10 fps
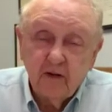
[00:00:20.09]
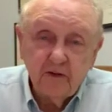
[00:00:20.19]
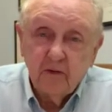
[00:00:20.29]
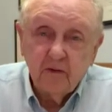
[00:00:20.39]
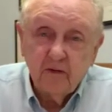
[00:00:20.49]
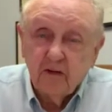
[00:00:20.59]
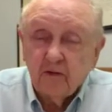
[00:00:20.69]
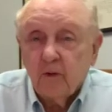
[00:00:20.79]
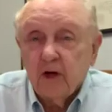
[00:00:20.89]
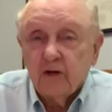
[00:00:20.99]
She was just
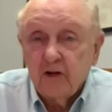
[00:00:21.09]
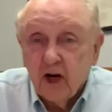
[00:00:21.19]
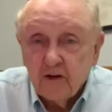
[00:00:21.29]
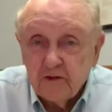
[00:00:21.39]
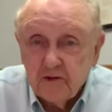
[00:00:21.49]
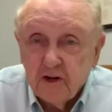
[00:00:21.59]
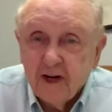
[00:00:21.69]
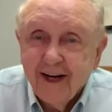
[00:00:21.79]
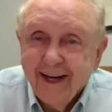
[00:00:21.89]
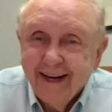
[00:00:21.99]
a real
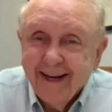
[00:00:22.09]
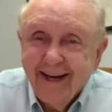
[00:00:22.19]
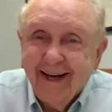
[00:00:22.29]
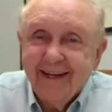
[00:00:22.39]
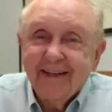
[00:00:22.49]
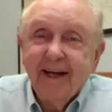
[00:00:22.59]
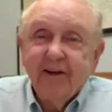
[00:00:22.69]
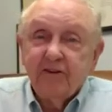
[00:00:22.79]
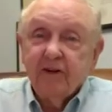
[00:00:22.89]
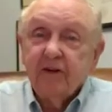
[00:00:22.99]
youngster, and
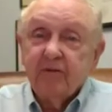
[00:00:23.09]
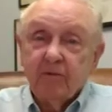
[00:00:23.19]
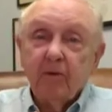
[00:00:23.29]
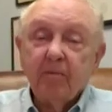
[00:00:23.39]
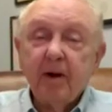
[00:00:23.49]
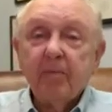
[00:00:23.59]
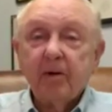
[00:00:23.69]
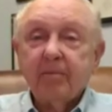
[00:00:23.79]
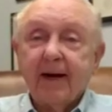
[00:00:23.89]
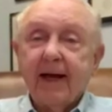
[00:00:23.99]
she
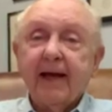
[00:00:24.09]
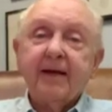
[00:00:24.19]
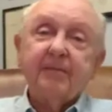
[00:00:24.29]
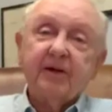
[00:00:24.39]
remembered my name.